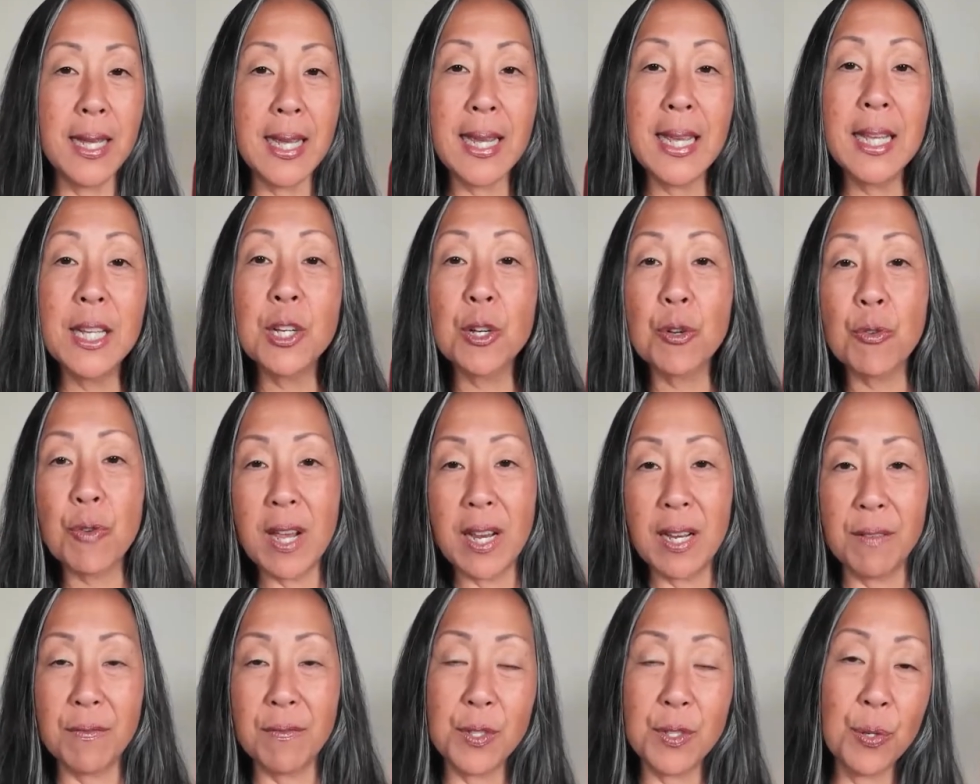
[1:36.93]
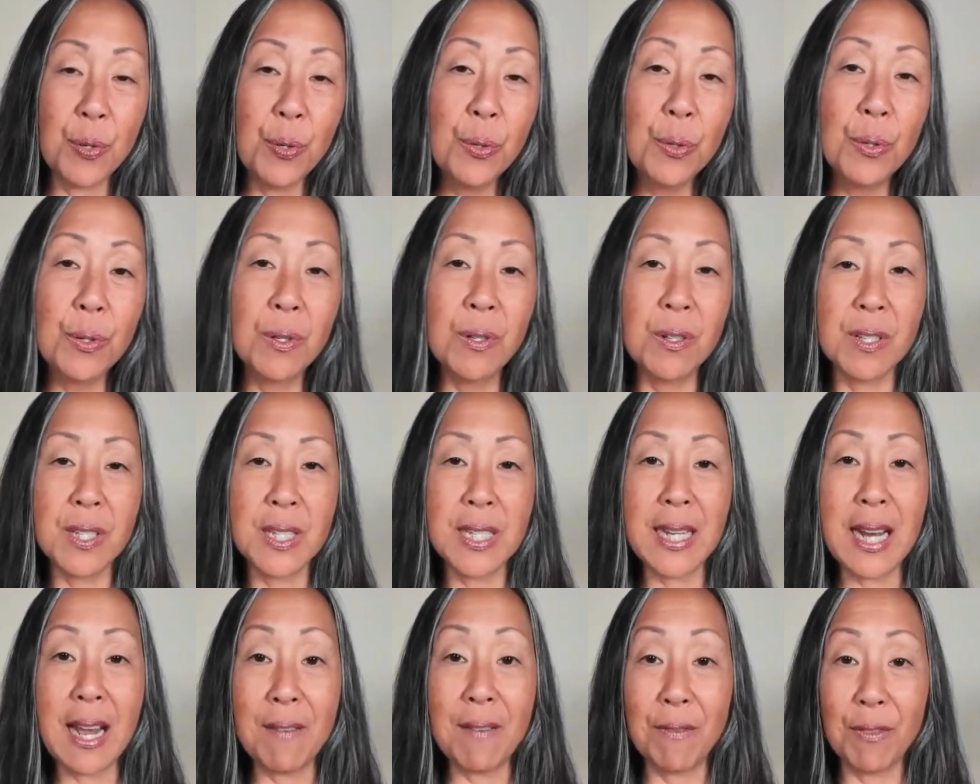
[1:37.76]
integrative tools that
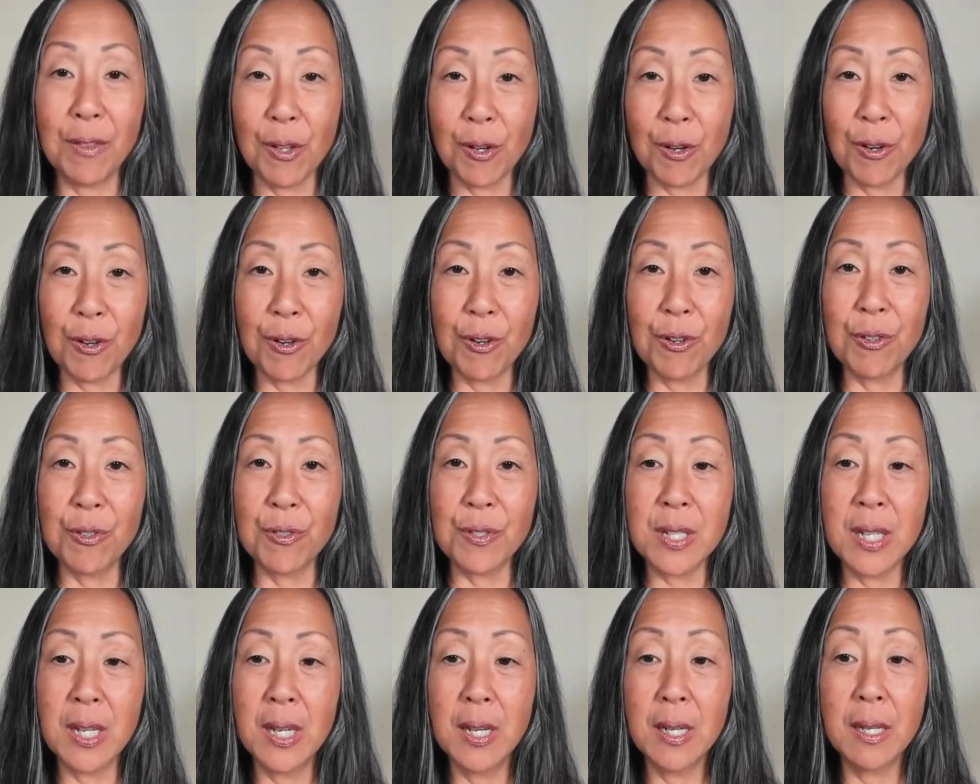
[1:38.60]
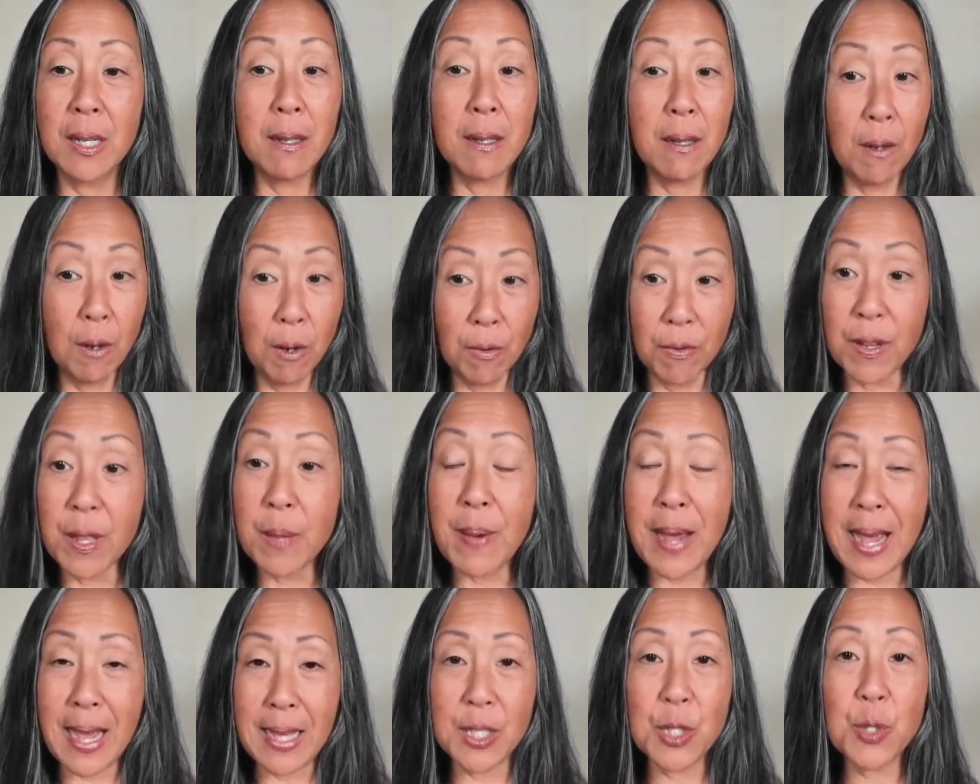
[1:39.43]
I've learned over the
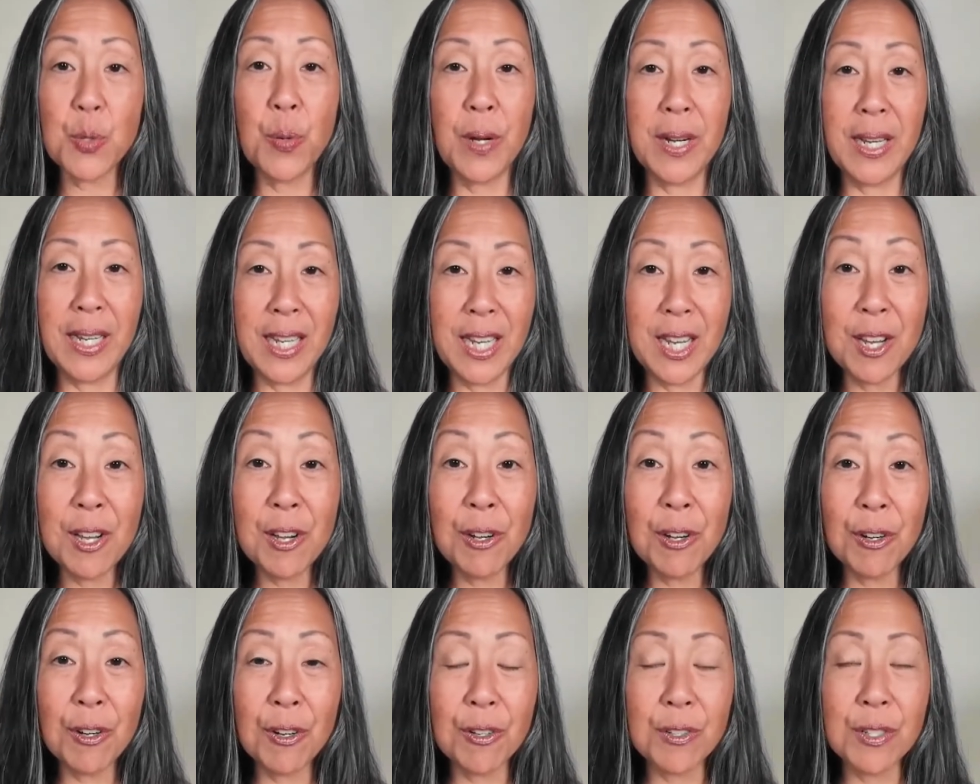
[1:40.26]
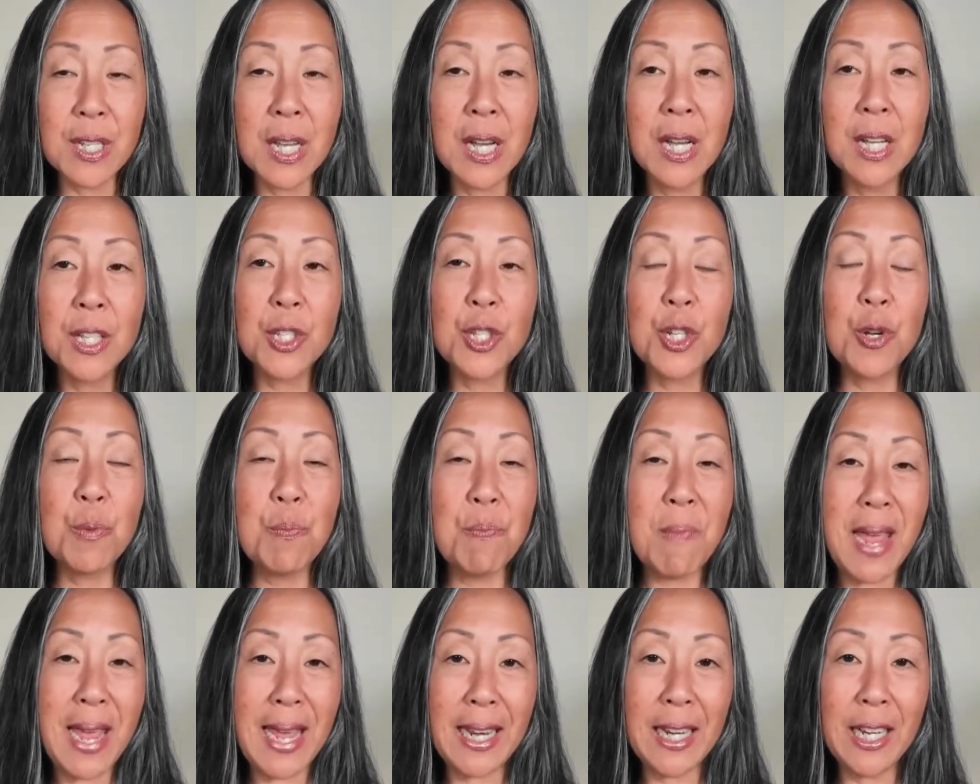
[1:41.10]
past 20 years to
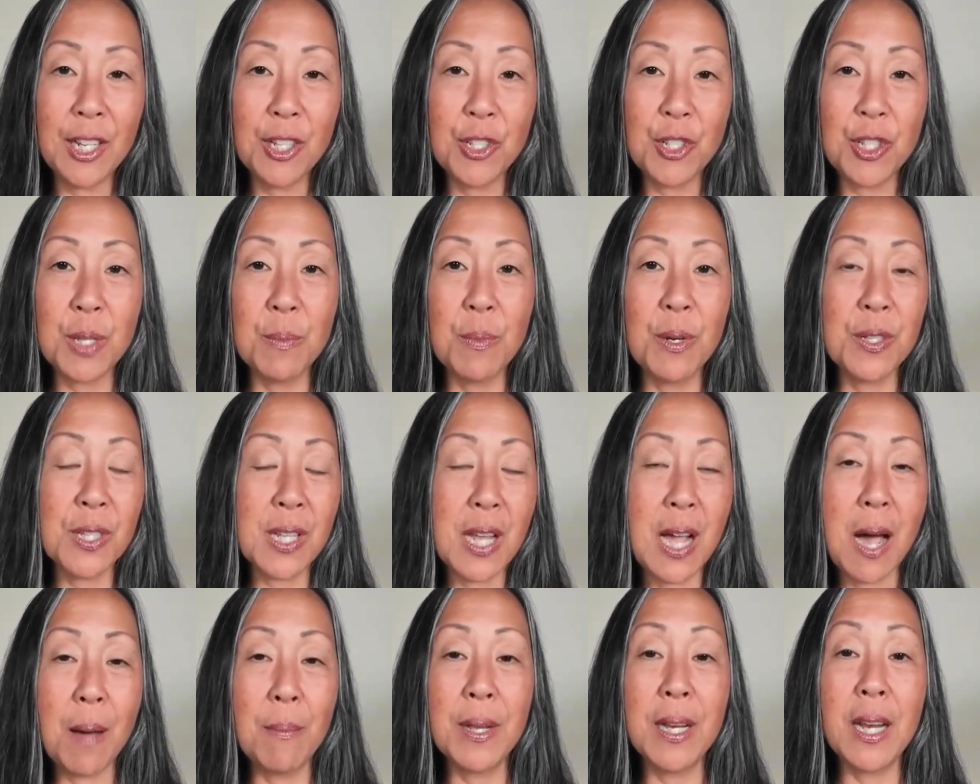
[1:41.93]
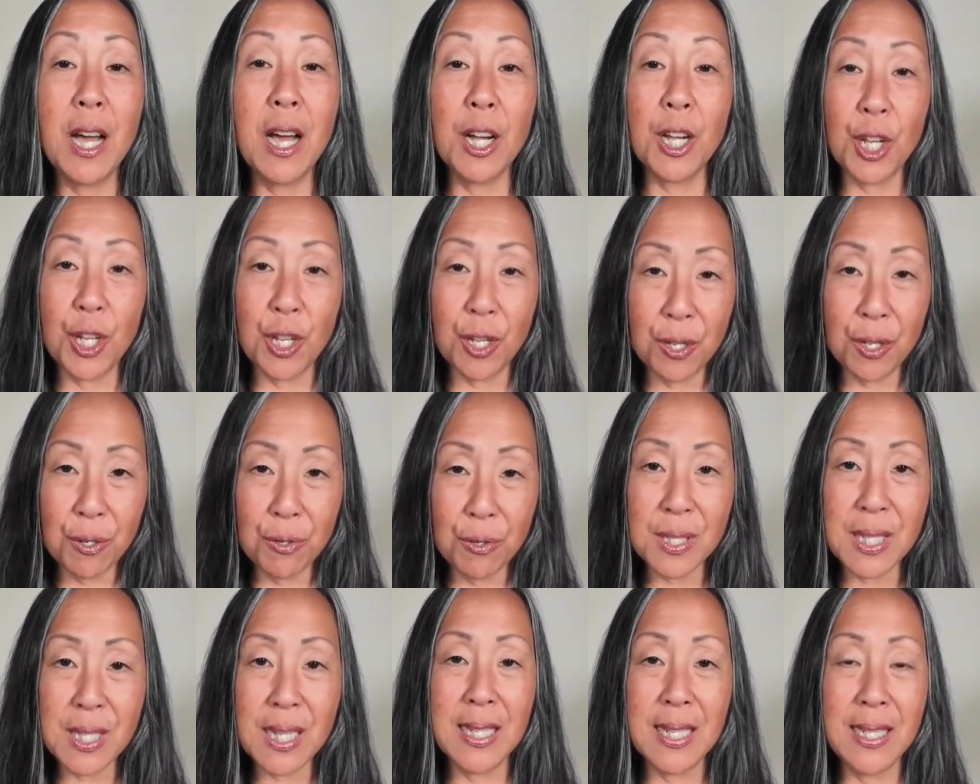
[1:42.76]
manage the most common
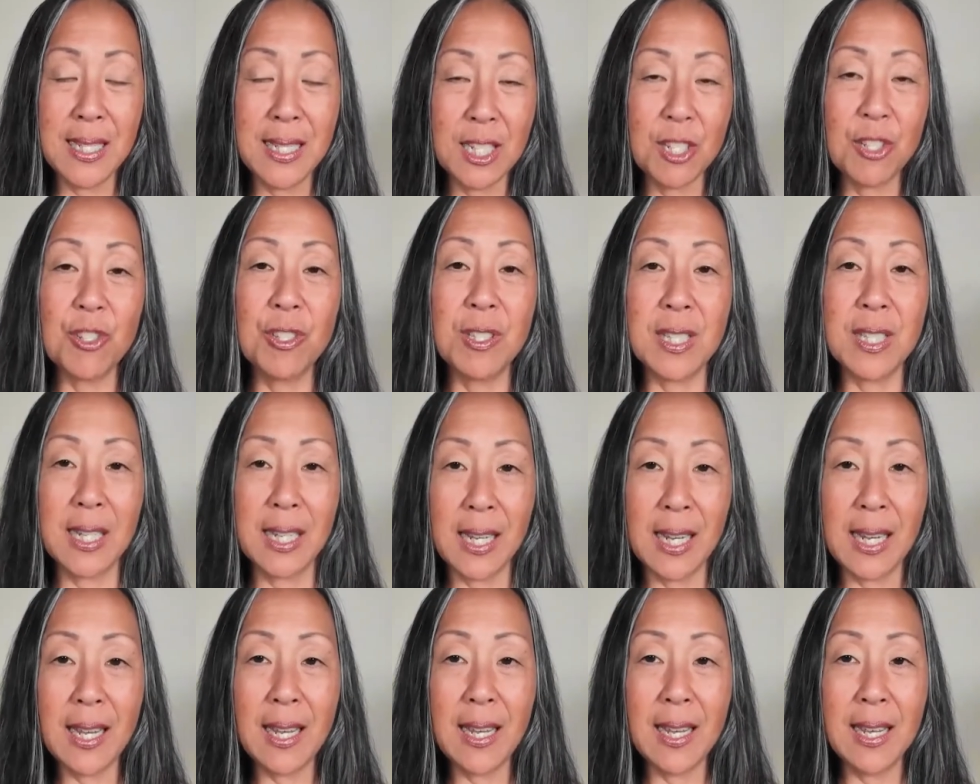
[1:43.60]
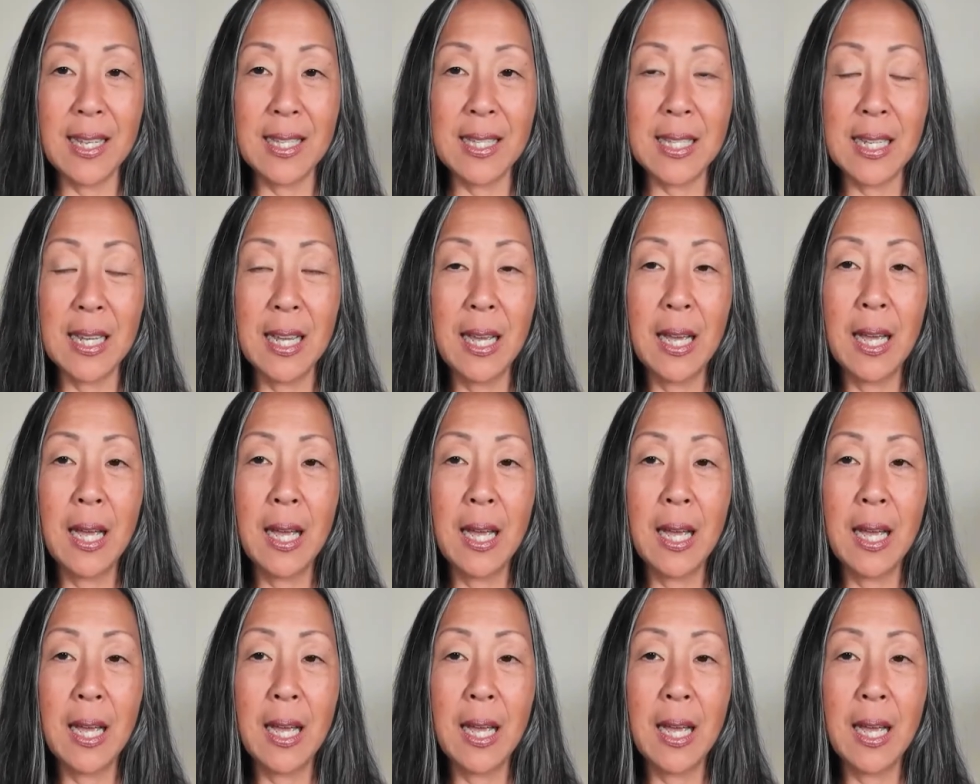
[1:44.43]
acute conditions in kids,